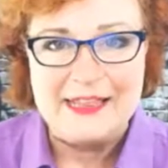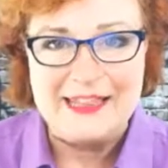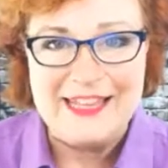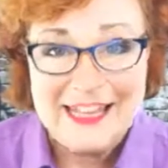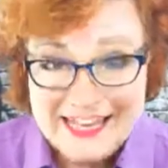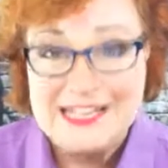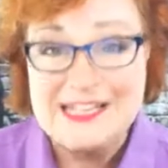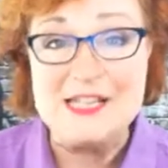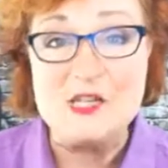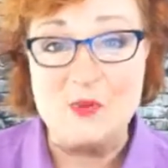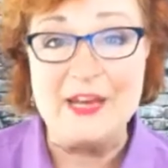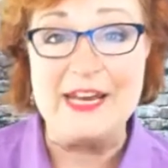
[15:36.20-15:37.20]
The
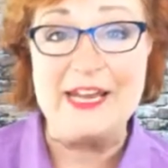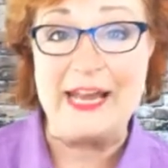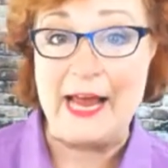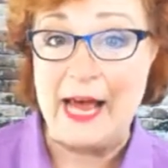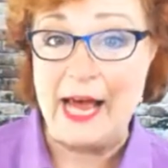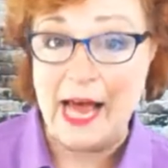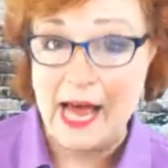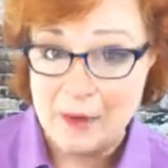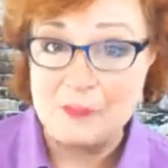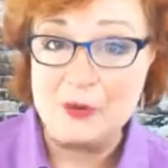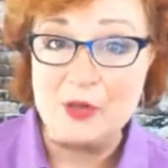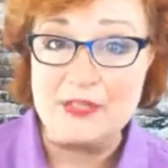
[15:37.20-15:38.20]
easiest way to get
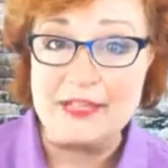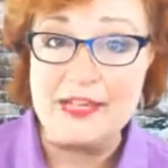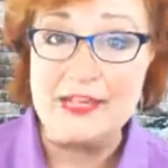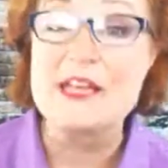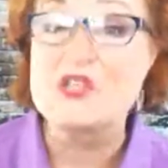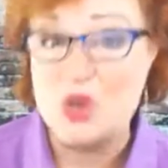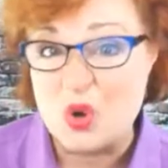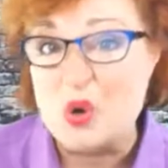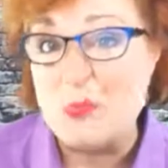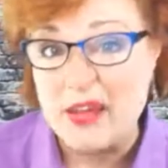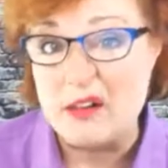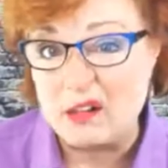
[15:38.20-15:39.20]
up early is to go
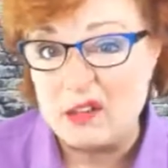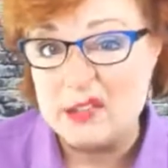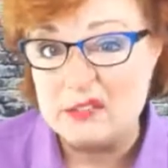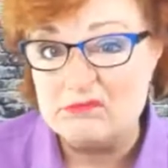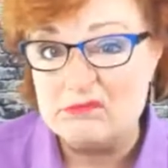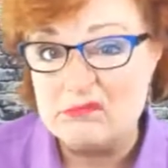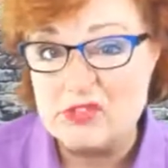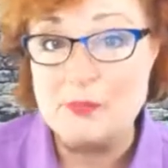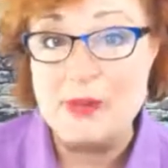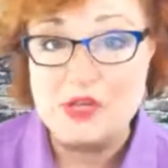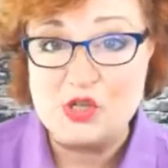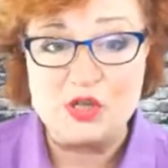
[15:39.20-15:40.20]
to bed early.
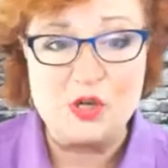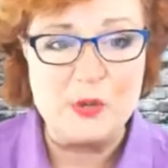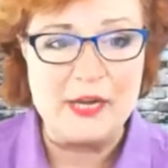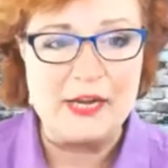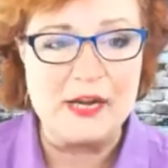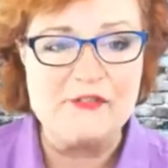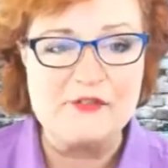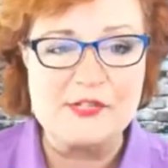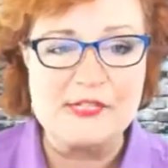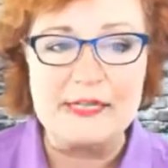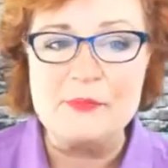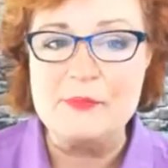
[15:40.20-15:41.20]
So make sure you get enough
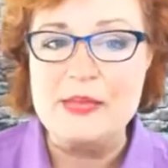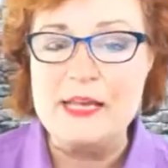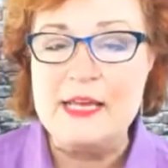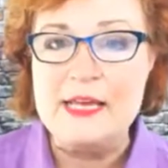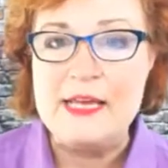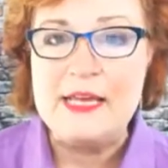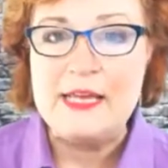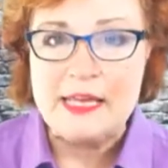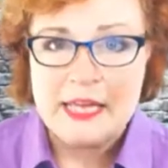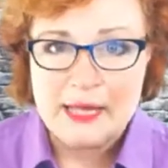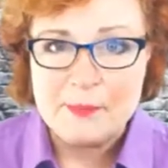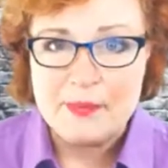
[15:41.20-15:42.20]
sleep.
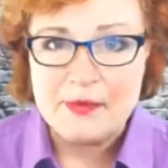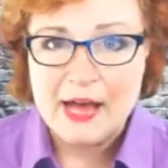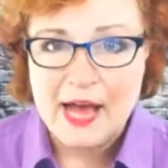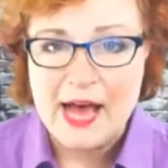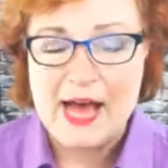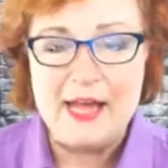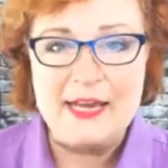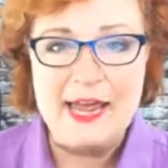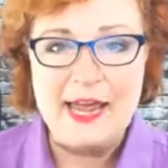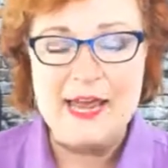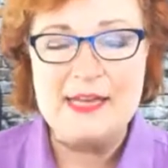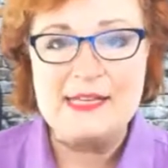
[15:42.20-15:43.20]
Keep on
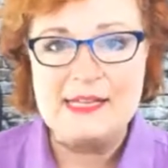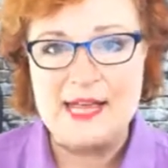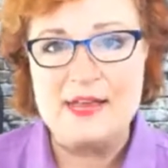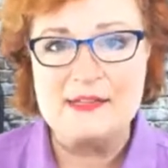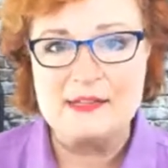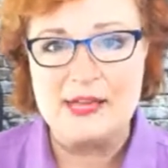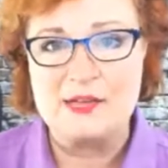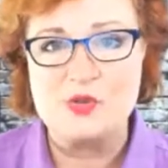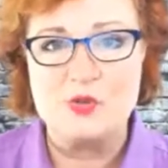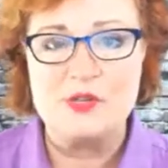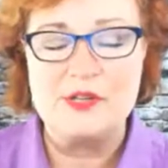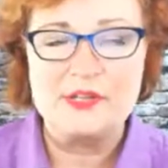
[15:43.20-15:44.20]
a set
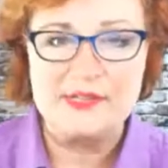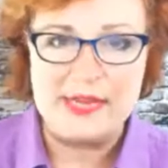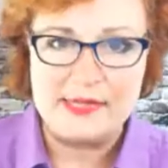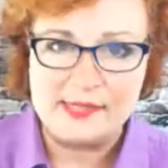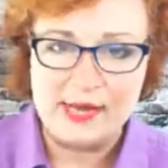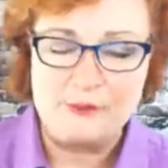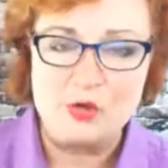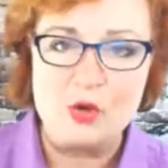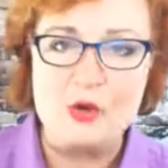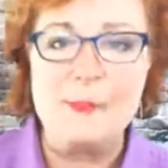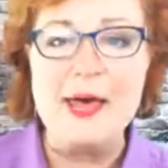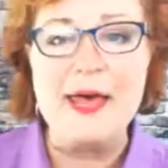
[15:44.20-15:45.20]
schedule, the set time you
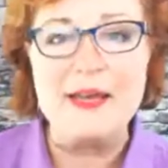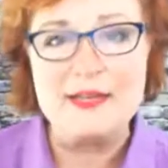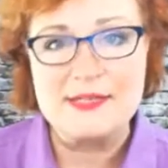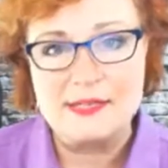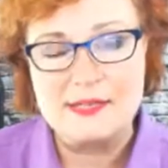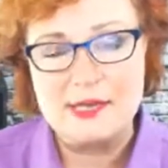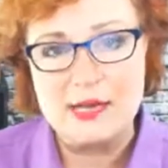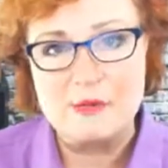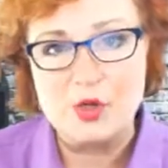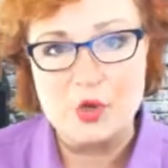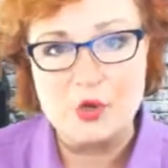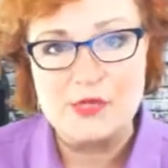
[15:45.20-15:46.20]
go to bed, a set
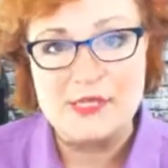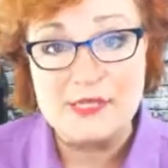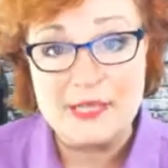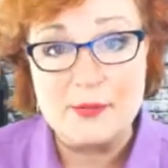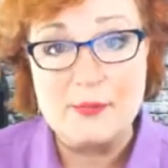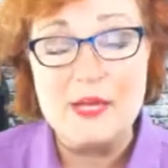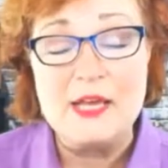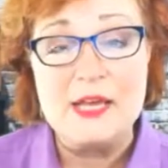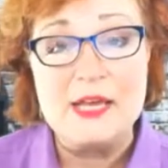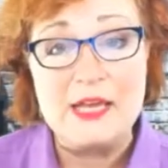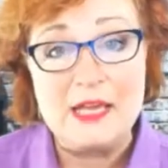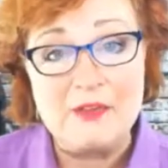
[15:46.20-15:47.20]
time you go to sleep,
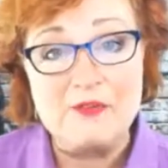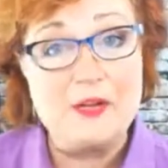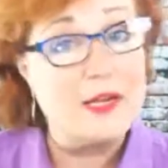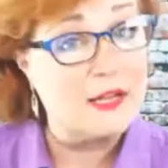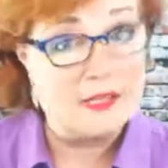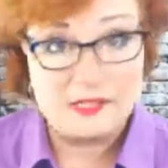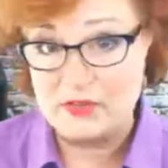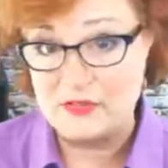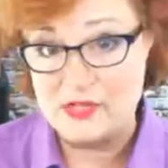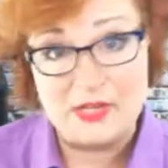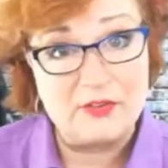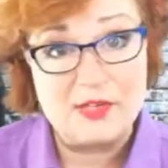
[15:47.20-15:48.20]
even
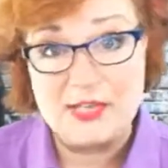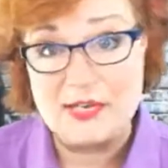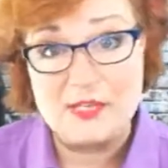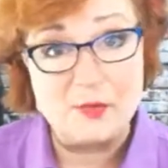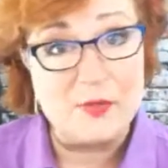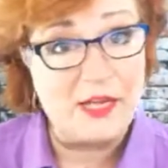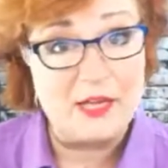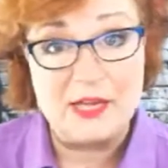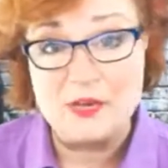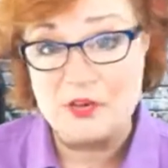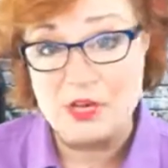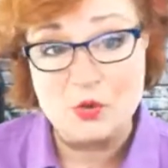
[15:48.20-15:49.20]
7 days a week,
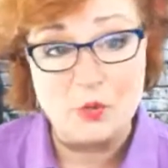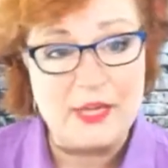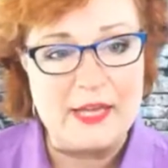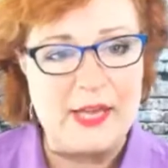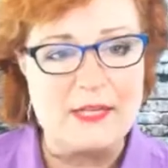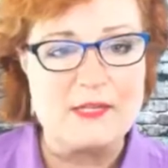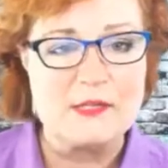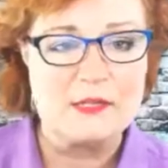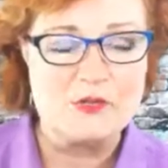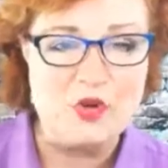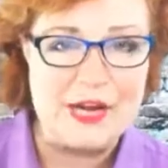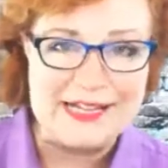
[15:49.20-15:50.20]
even on the weekends.
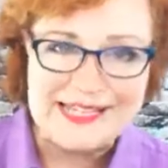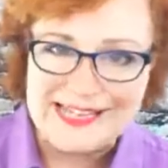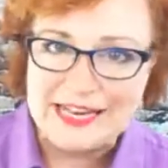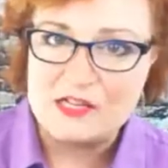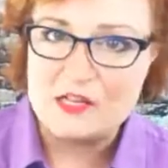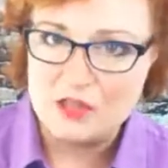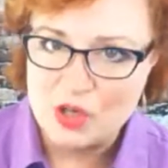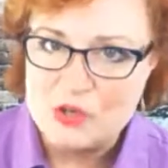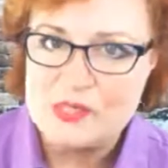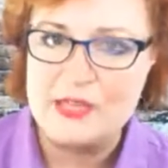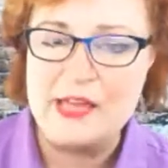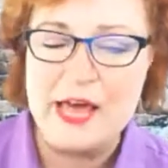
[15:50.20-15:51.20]
Try to stay as
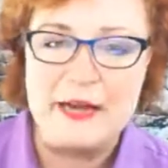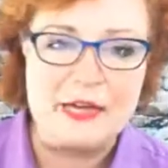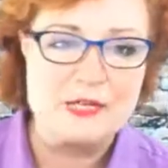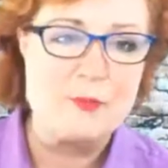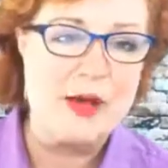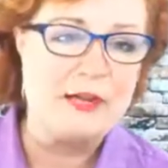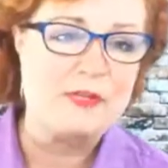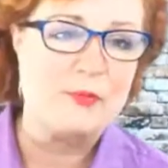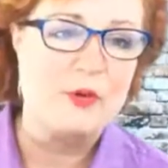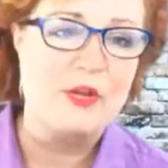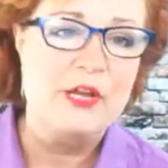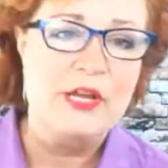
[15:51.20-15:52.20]
close to that as
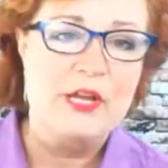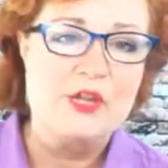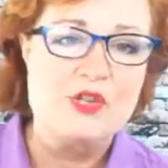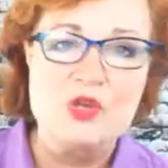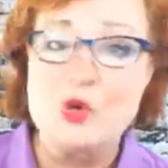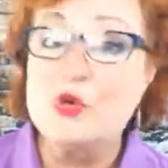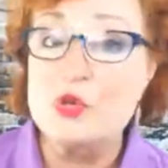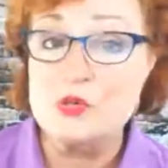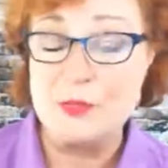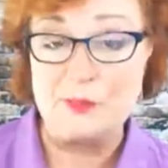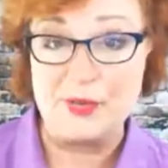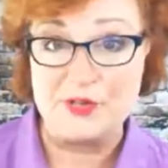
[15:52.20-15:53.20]
possible. Don't
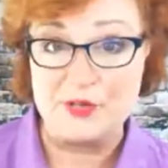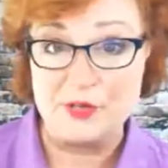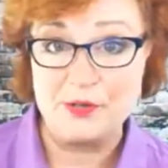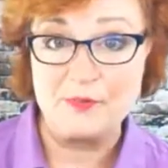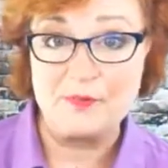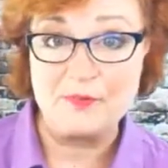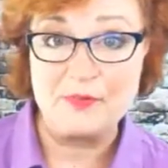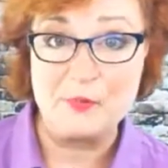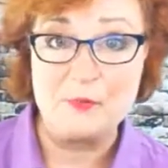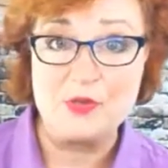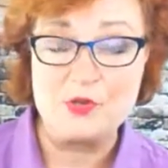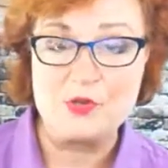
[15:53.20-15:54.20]
use a buzzer.
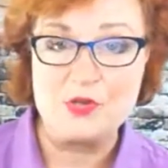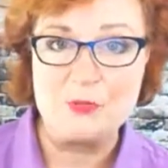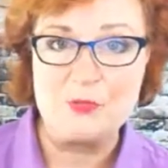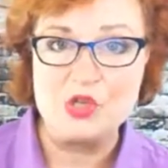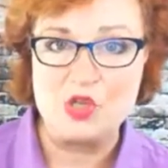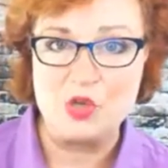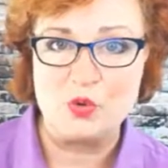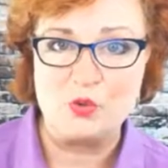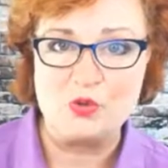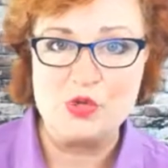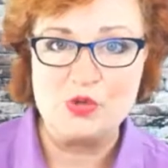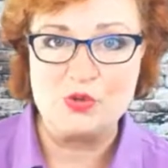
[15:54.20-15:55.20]
Buzzers have been
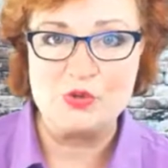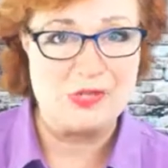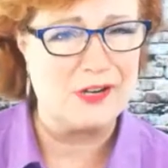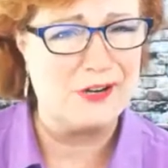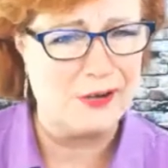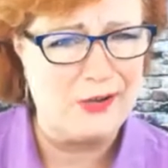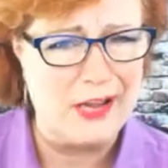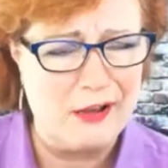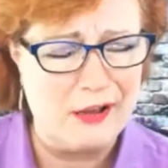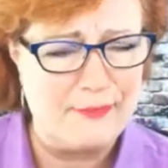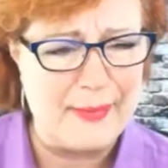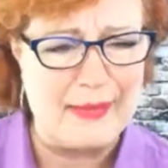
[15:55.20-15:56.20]
shown to start your day
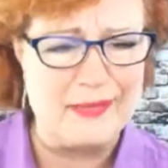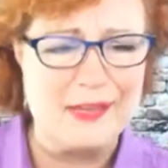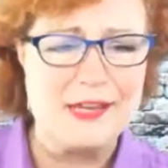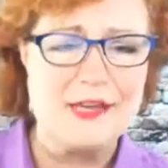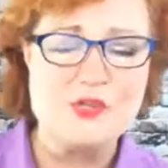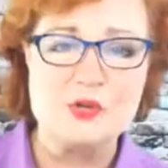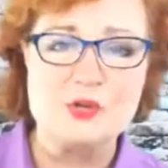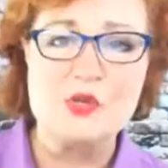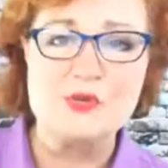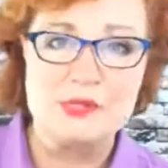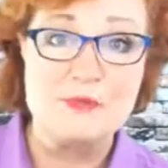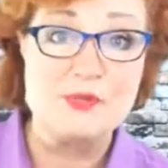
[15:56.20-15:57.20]
off badly, so
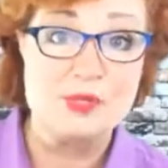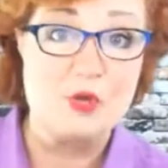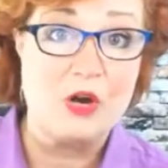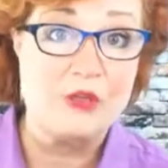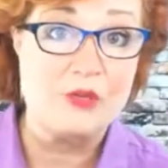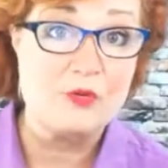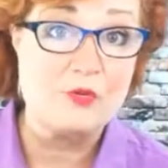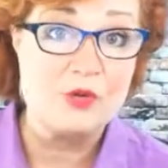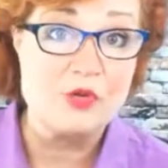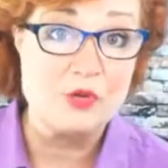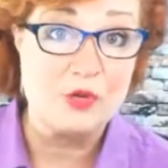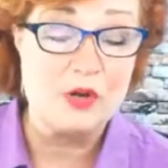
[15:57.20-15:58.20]
use some other
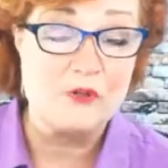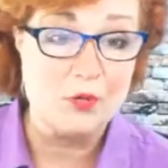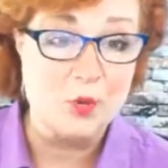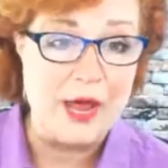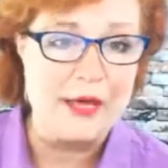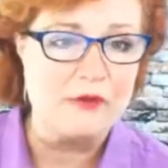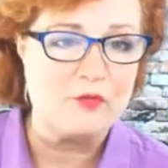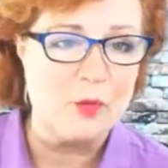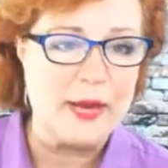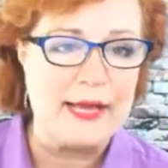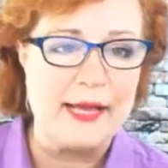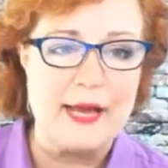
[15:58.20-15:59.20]
sort of way of
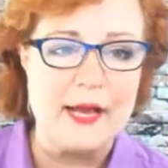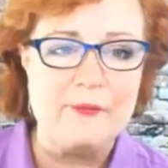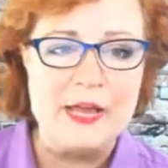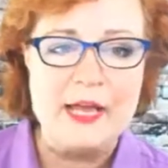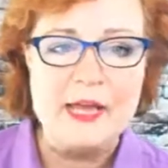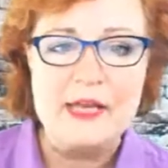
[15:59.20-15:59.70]
waking up.